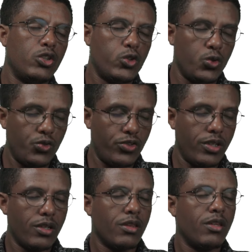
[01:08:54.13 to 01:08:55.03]

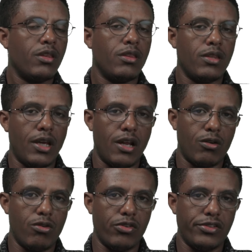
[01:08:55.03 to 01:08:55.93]
choosing the
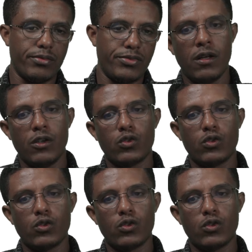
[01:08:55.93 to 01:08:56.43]
algorithms.